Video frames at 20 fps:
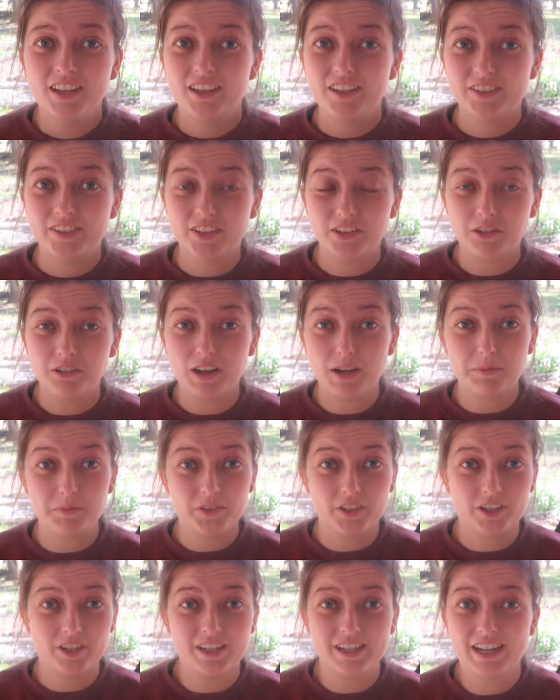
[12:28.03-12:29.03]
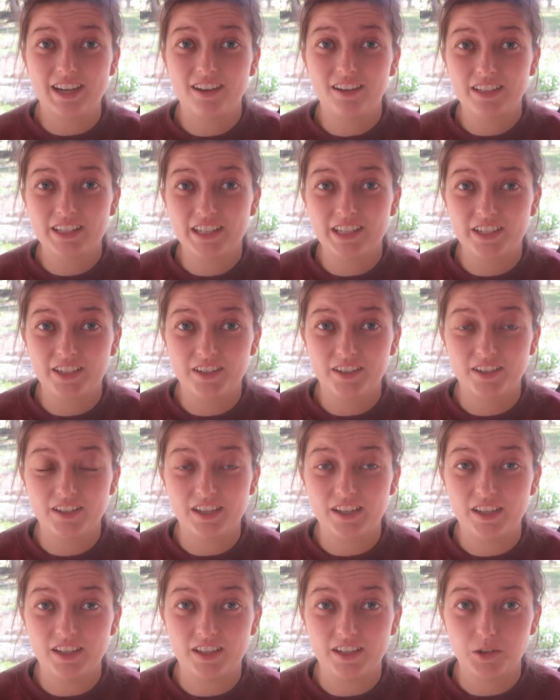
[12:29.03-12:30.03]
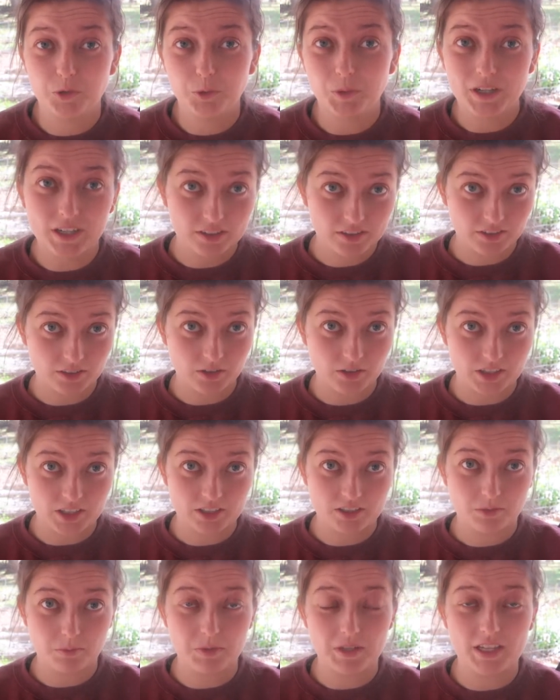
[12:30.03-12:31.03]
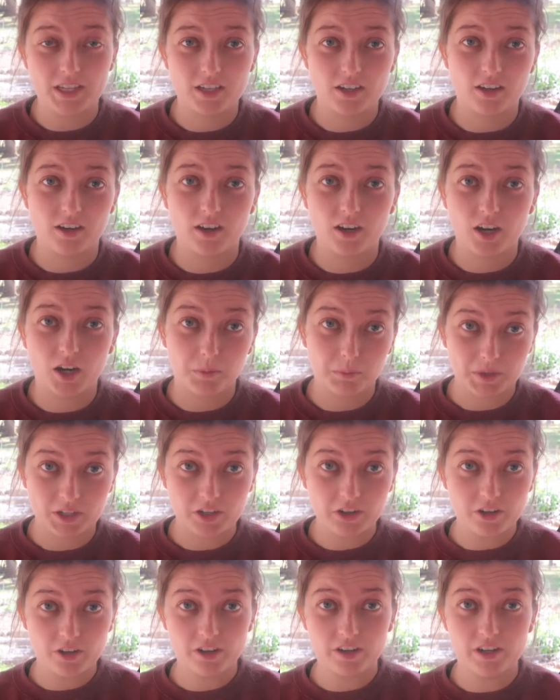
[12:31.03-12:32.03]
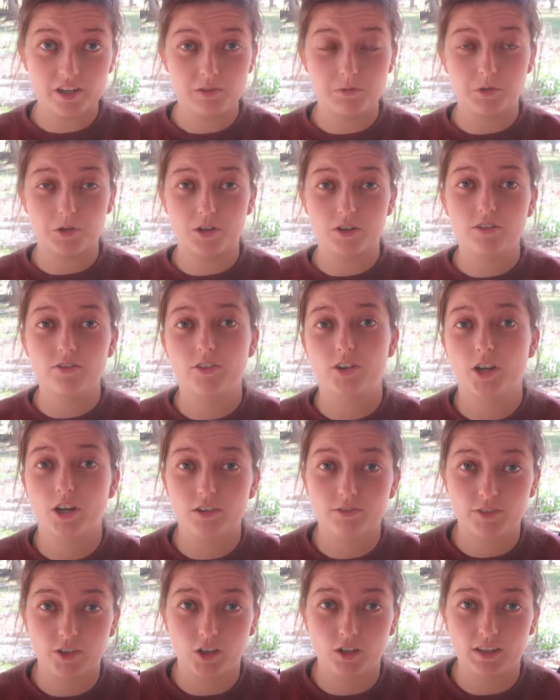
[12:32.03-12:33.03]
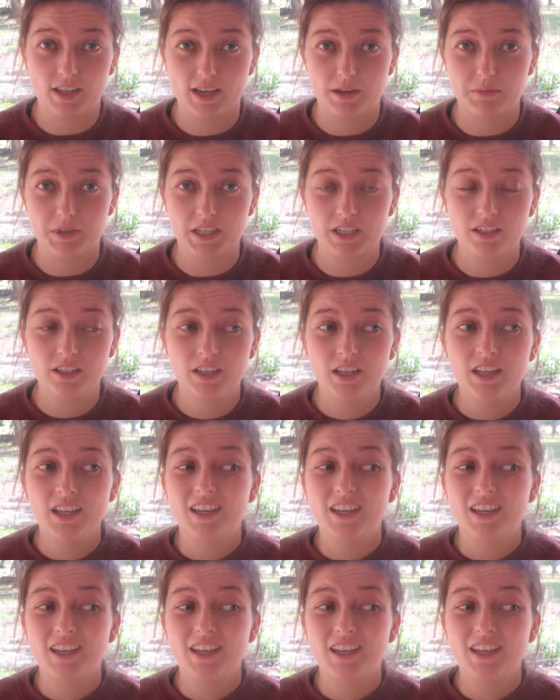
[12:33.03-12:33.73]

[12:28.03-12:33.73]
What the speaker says: So I'm starting out here in what is going to be our maternity ward for our fall lambing.